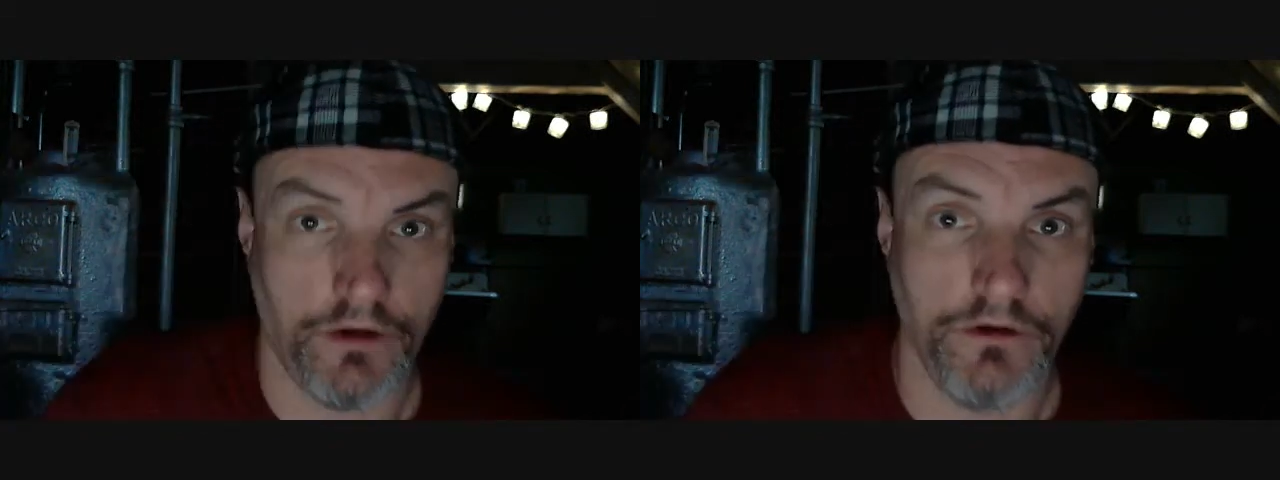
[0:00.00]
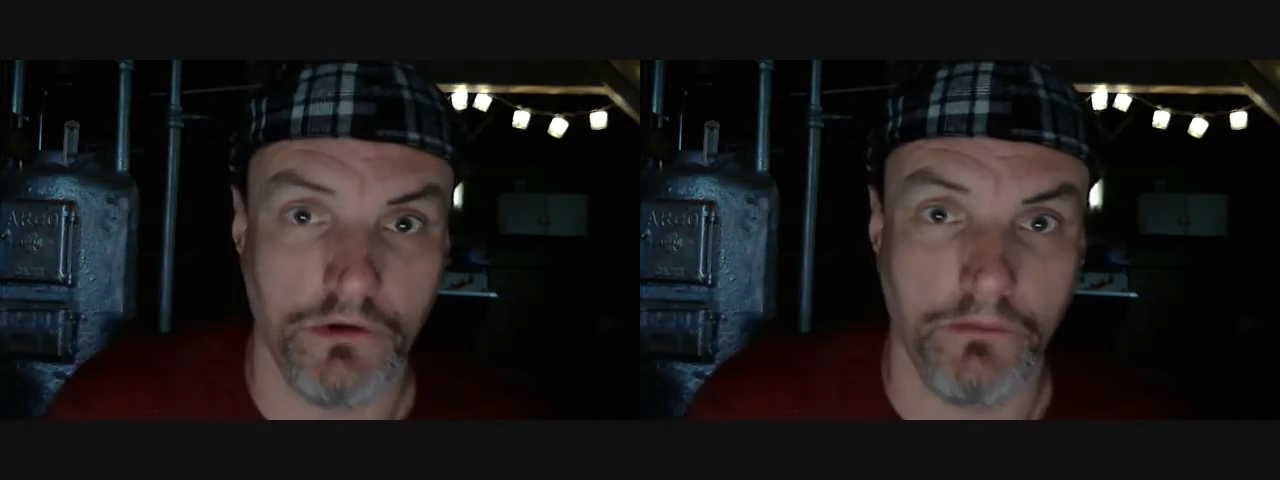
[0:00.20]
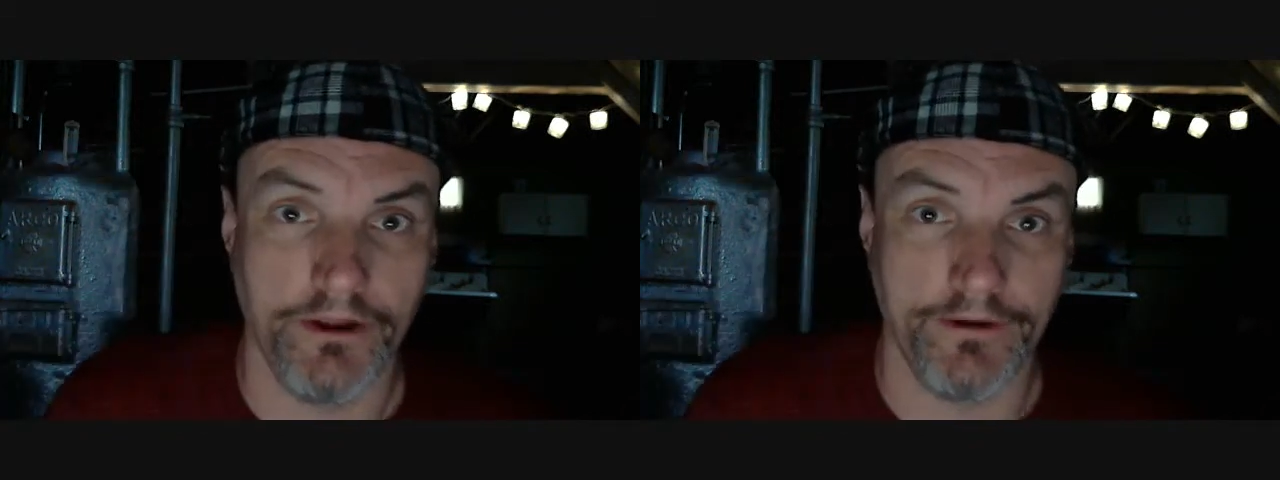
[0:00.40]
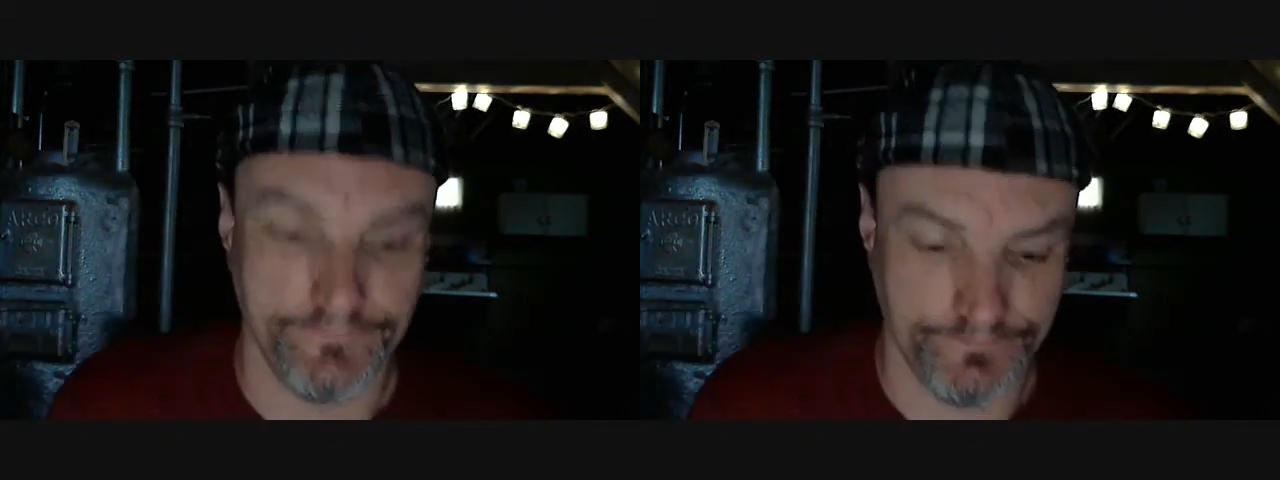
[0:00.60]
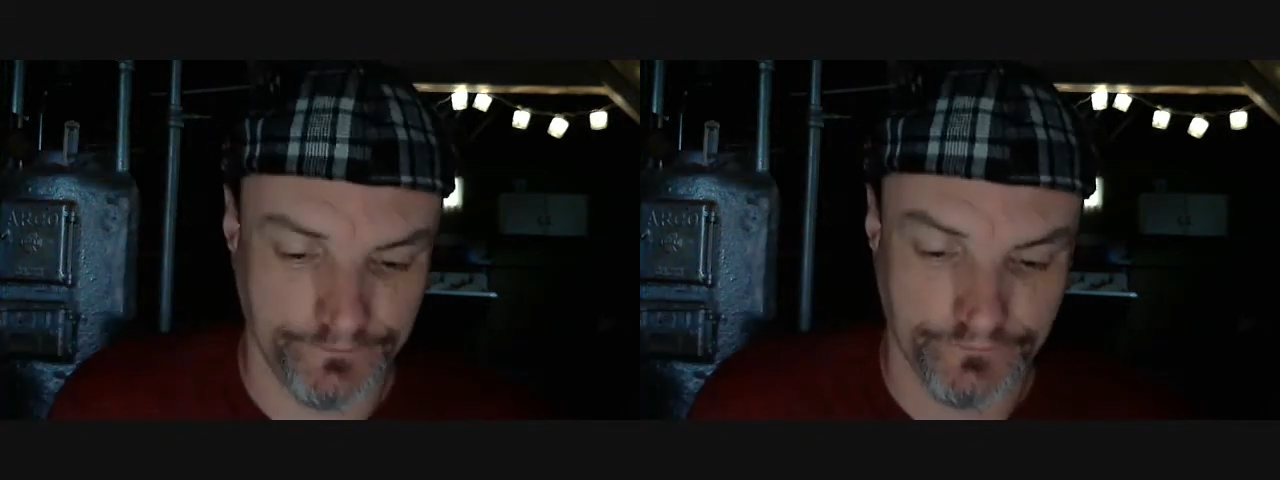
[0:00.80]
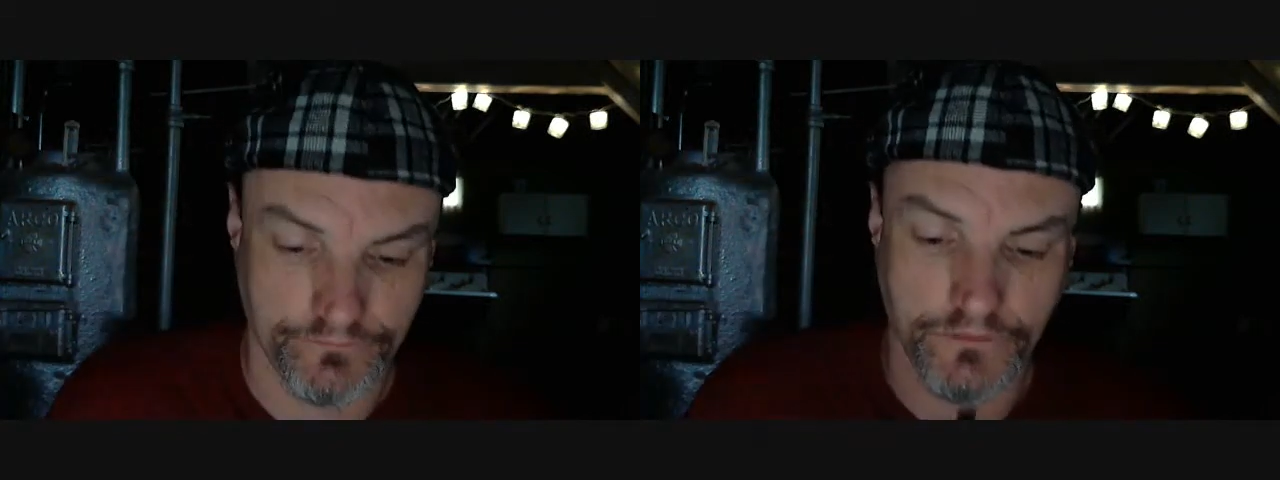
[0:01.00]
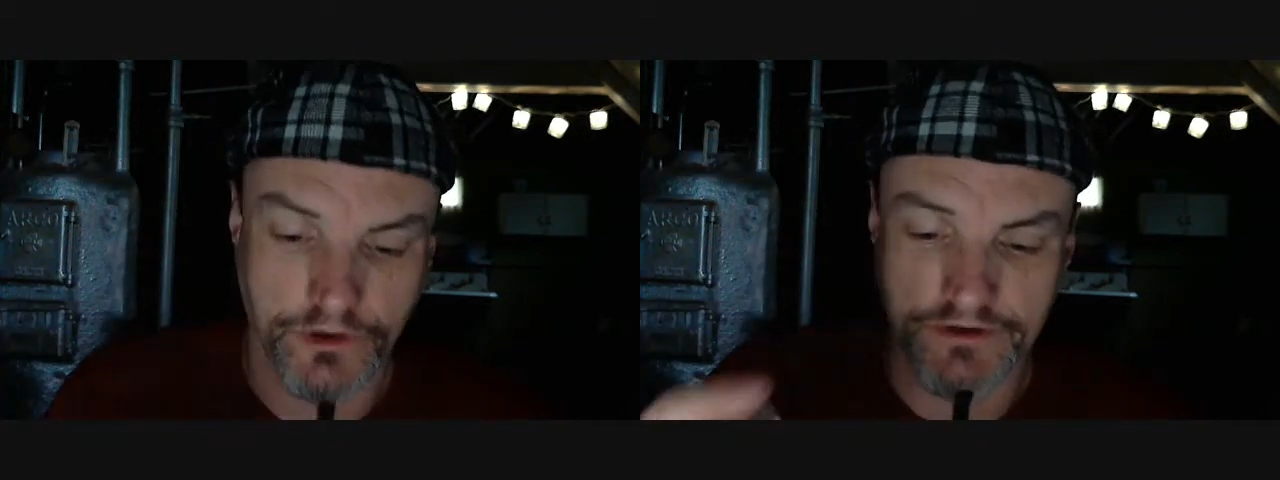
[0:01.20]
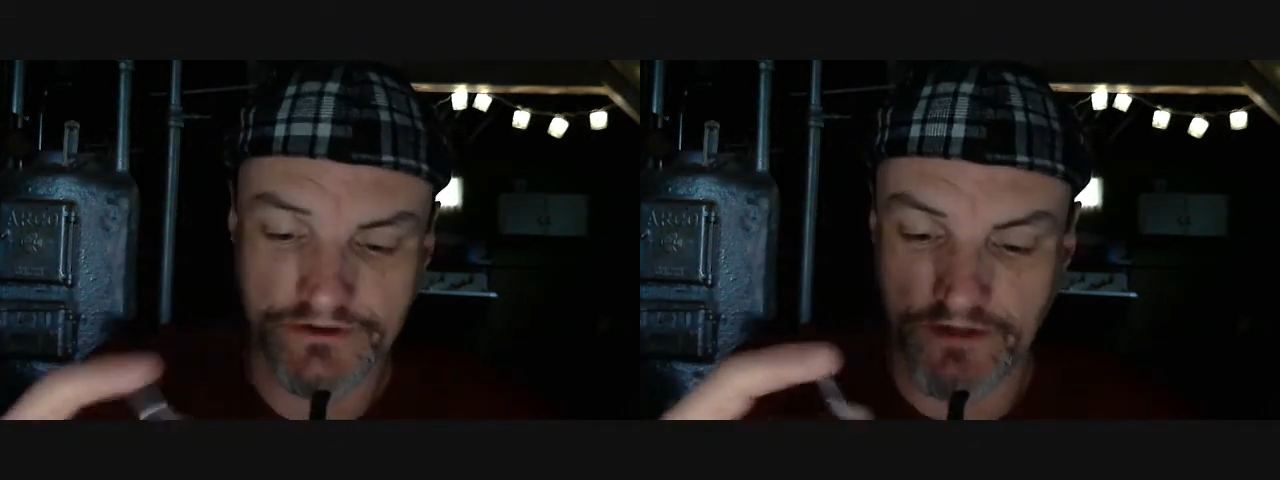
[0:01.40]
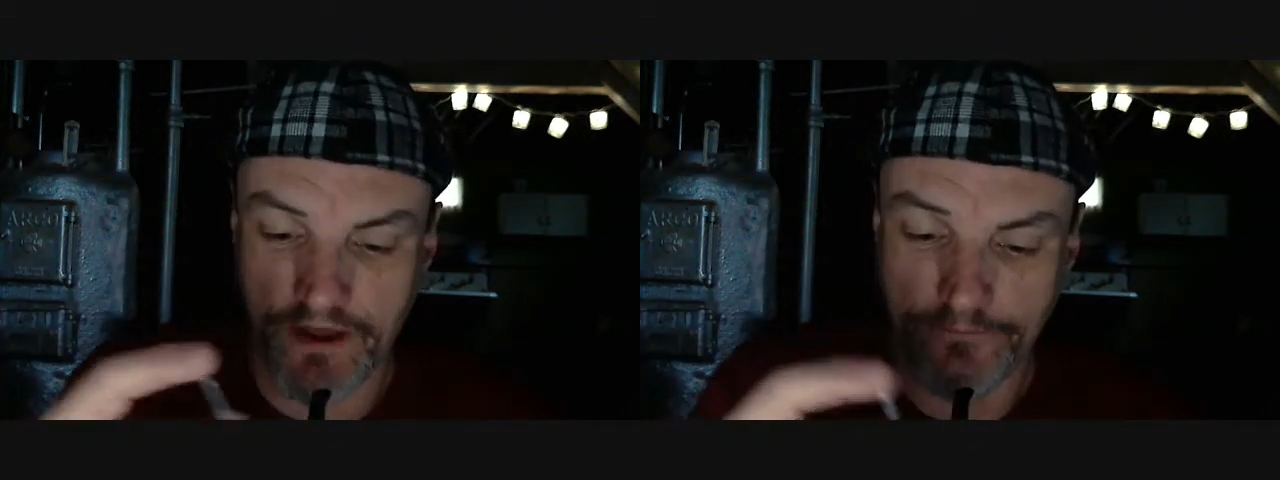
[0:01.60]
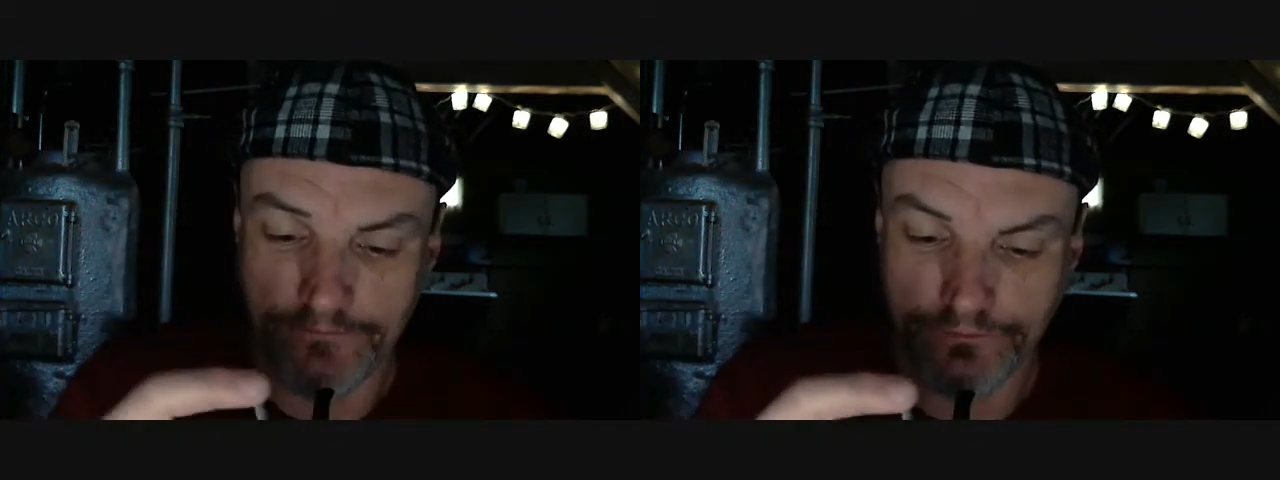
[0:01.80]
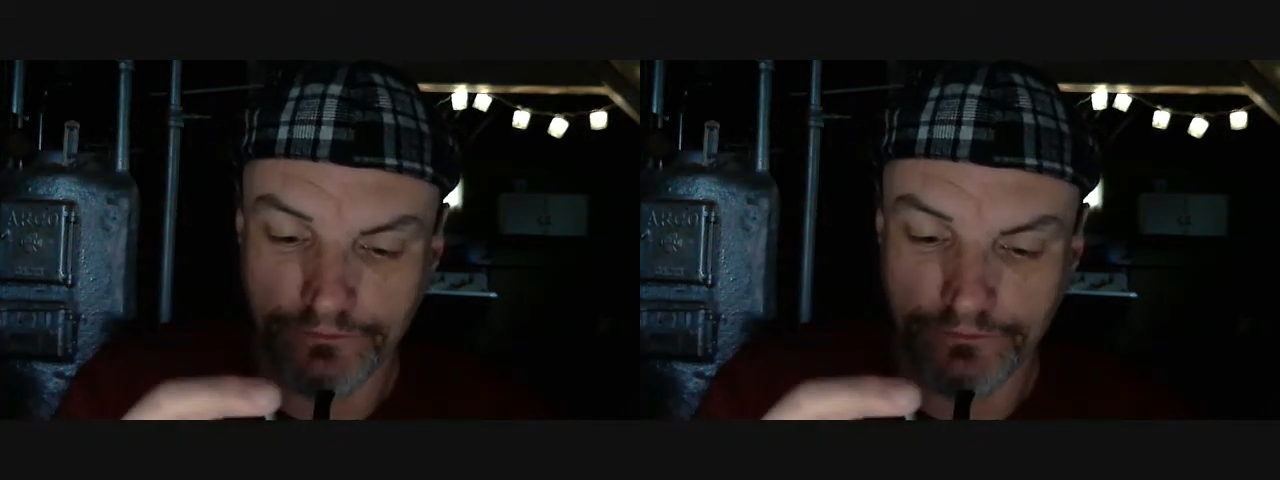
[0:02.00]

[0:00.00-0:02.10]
little bit because of that.